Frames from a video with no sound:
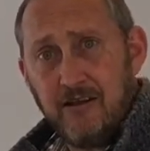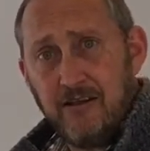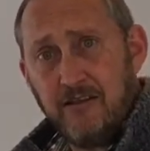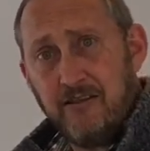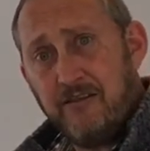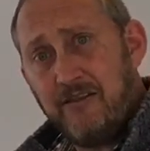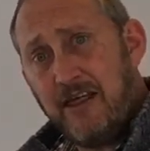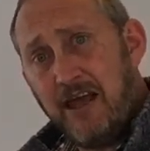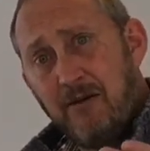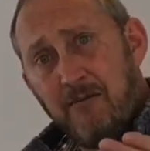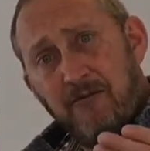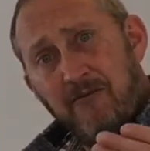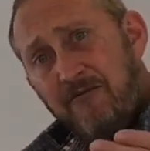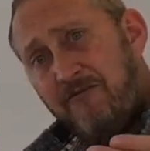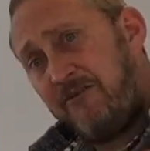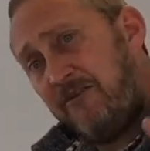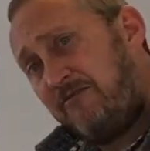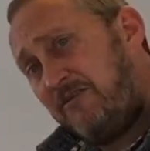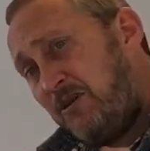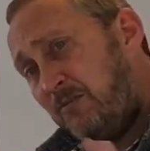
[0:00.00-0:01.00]
that
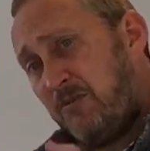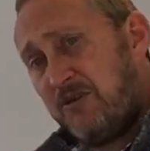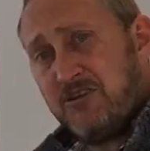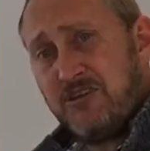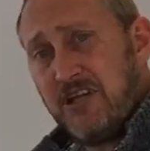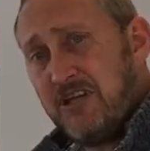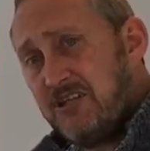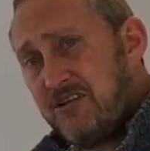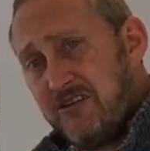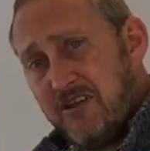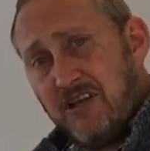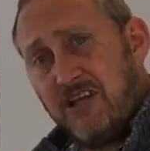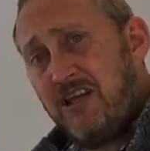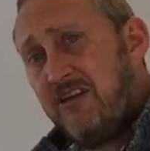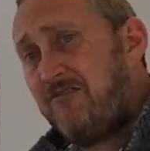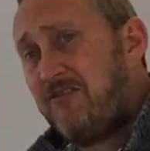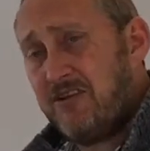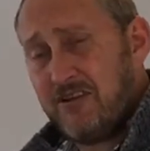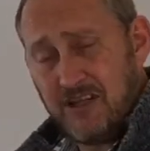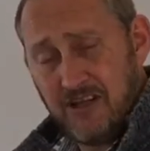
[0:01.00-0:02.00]
50% of the gift
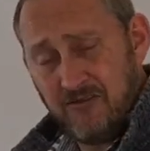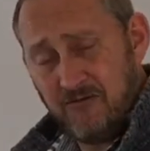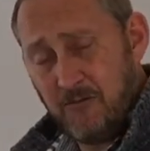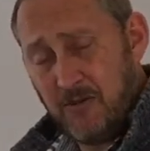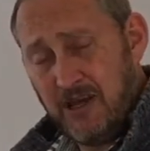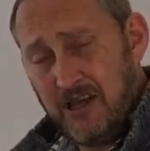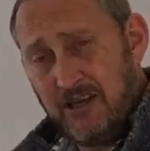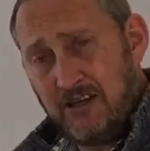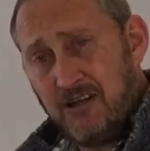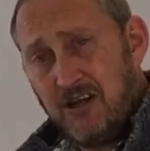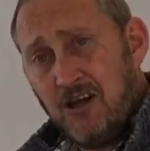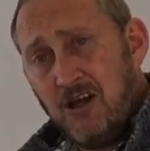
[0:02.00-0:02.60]
that they've made